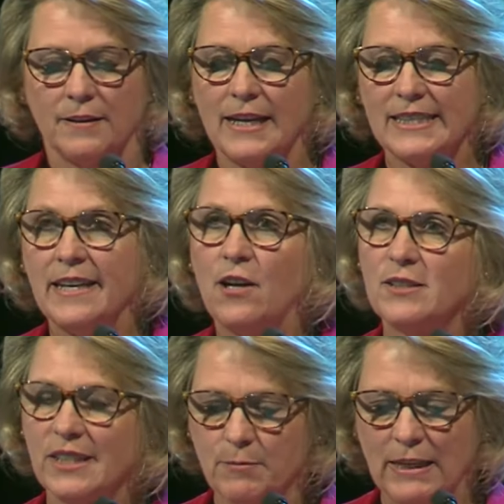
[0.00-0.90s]
As
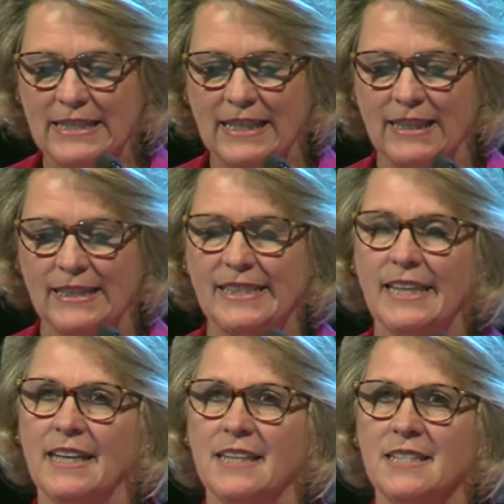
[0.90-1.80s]
Nelson Mandela
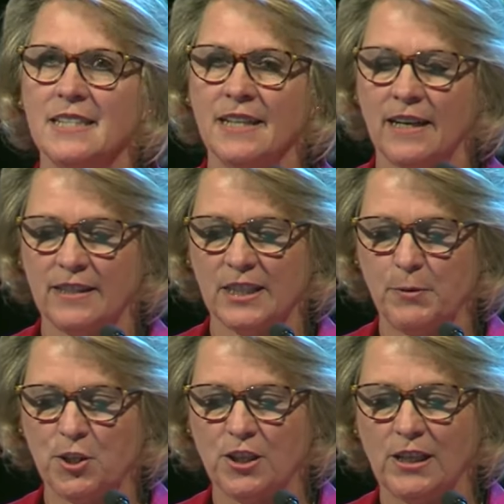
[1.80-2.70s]
said at the
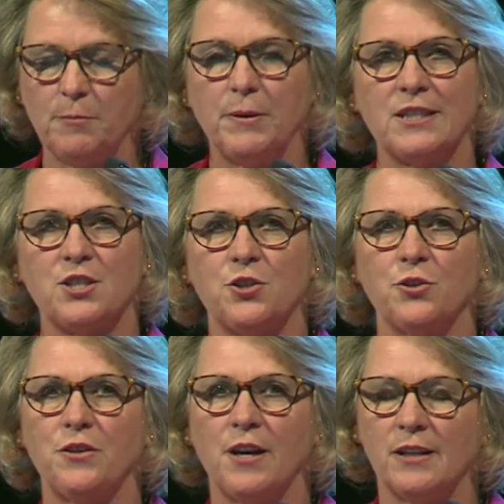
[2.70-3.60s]
Special Olympics
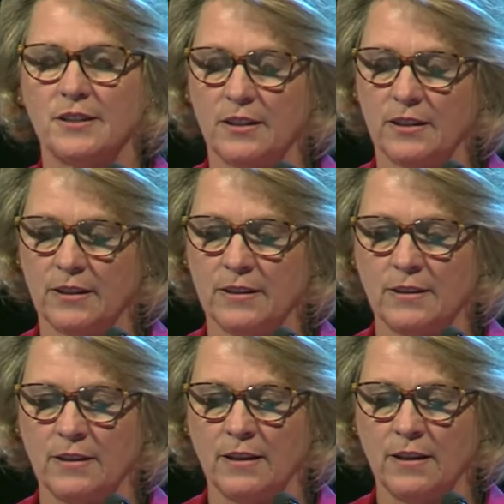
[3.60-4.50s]

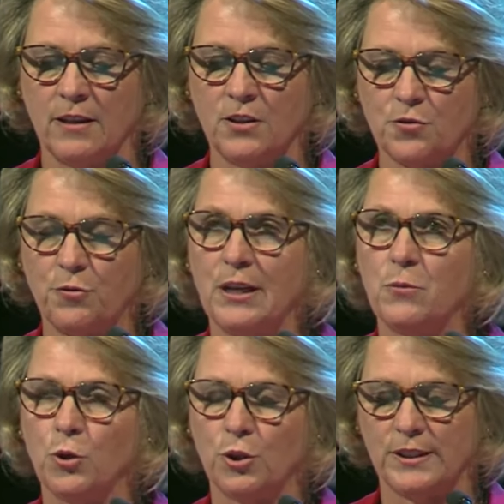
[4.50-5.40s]
2003
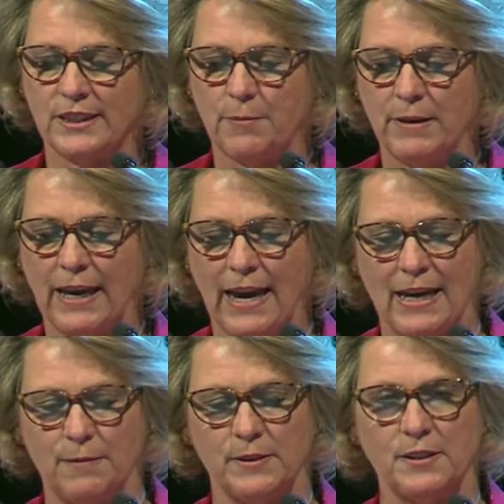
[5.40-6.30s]
World Summer
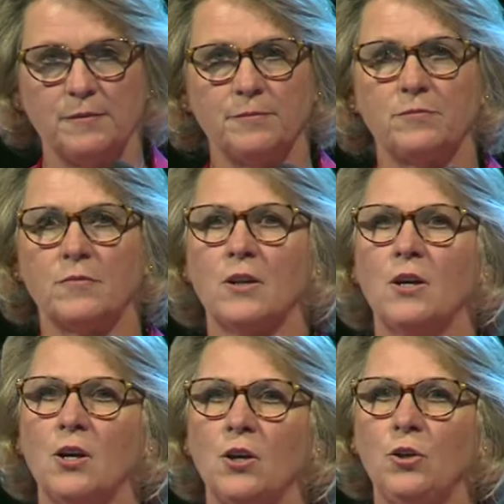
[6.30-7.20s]
Games,
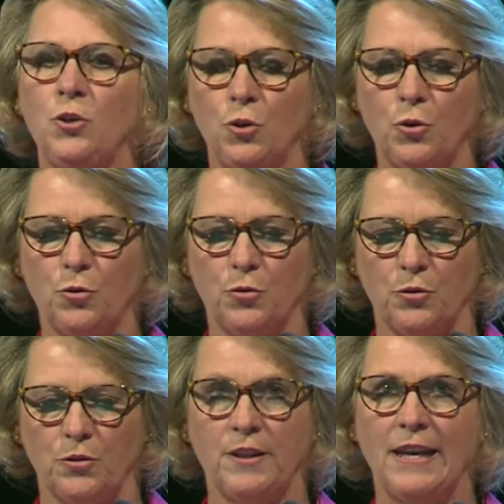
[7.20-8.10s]

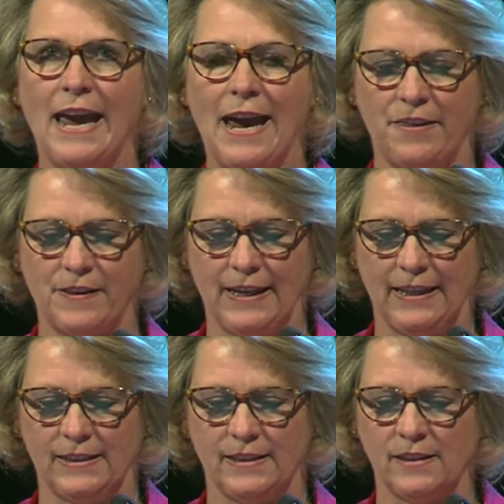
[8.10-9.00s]
you, the
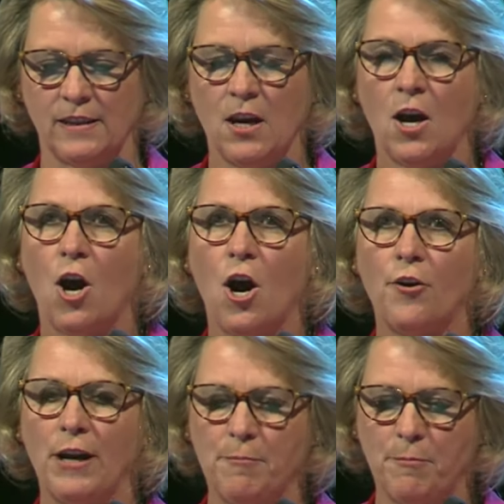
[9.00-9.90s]
athletes, are
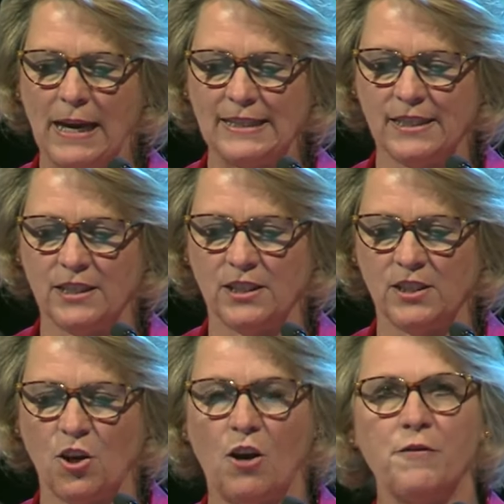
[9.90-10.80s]
ambassadors
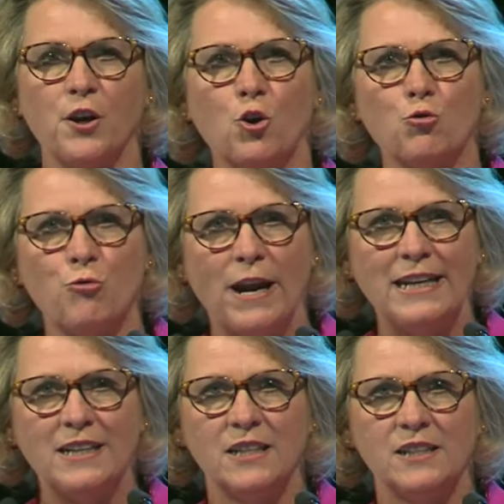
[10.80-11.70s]
of the
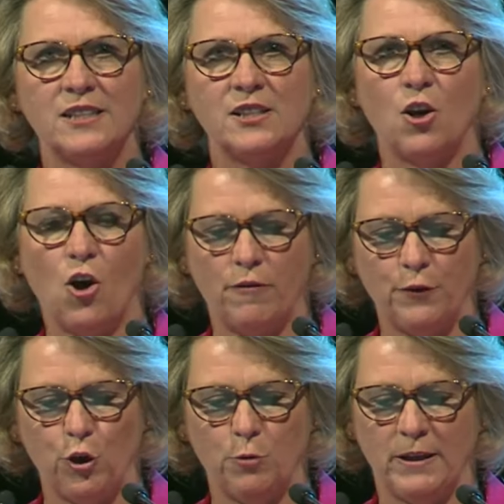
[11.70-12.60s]
greatness of
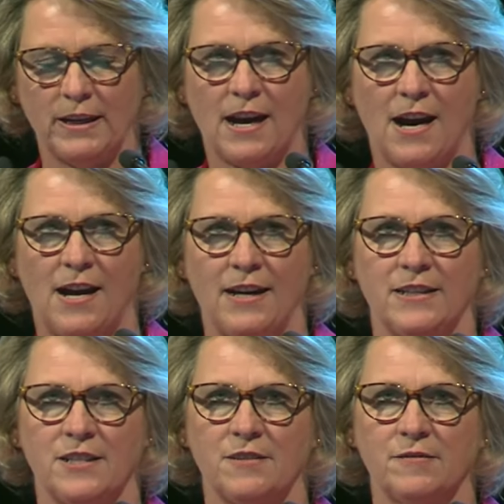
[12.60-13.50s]
humankind.